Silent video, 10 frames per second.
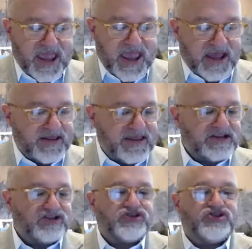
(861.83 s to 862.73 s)
And
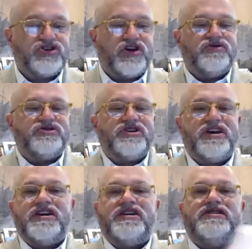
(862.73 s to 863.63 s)
this shows
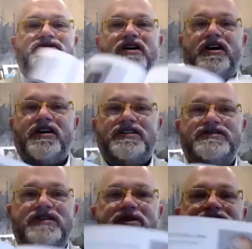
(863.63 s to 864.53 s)
some of the